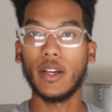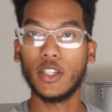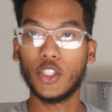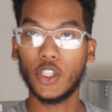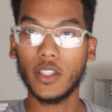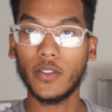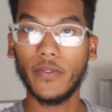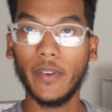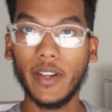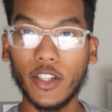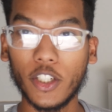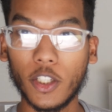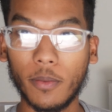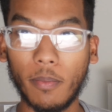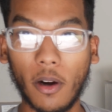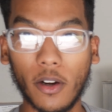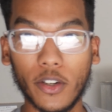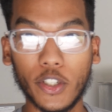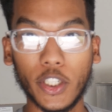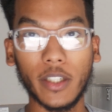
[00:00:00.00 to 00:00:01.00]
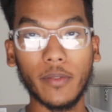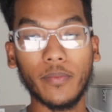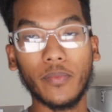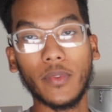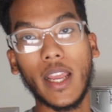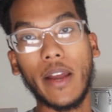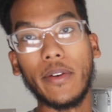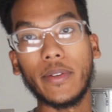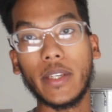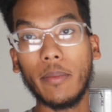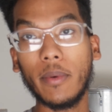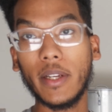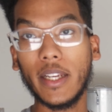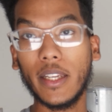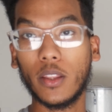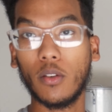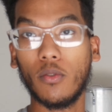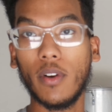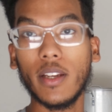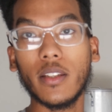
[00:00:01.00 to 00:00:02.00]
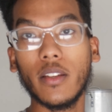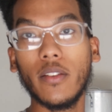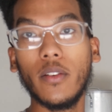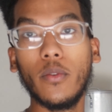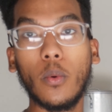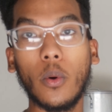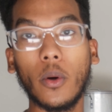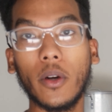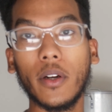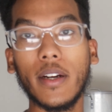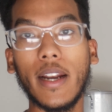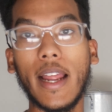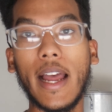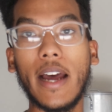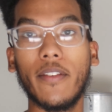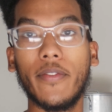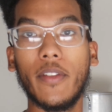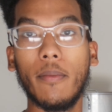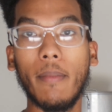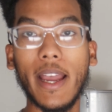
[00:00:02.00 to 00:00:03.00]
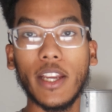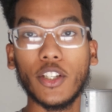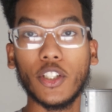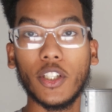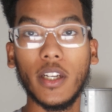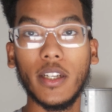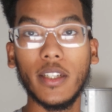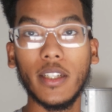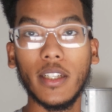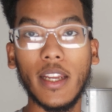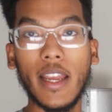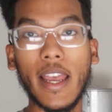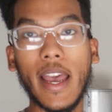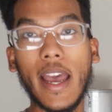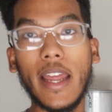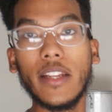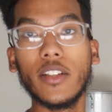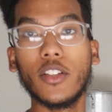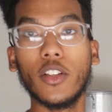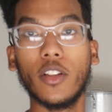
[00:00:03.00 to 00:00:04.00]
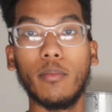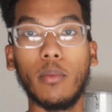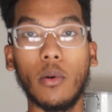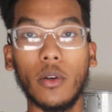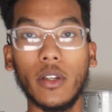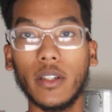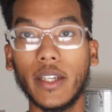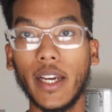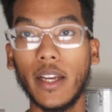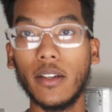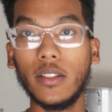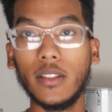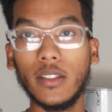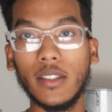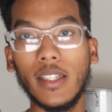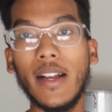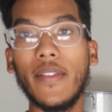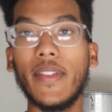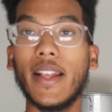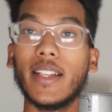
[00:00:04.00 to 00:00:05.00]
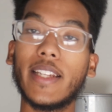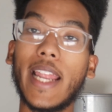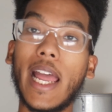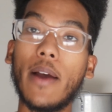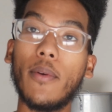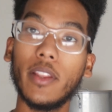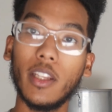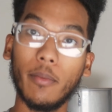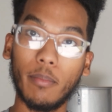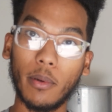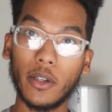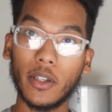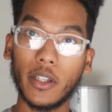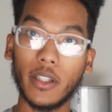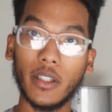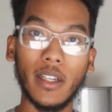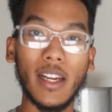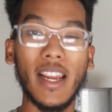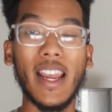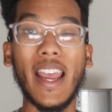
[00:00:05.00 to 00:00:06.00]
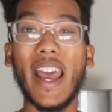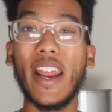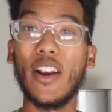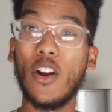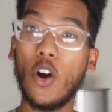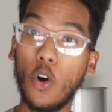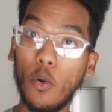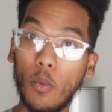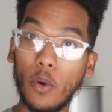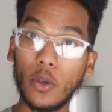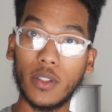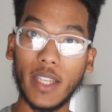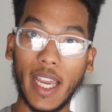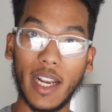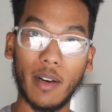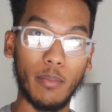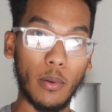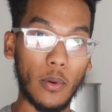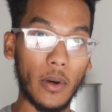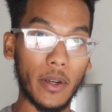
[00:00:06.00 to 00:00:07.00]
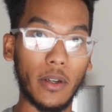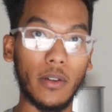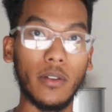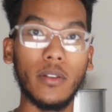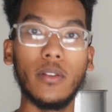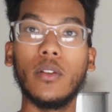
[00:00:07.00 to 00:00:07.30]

I just finished sparging. I was able to get the rest of the wort out of the mash tun and into the boil kettle that's now on the burner and almost at a boil.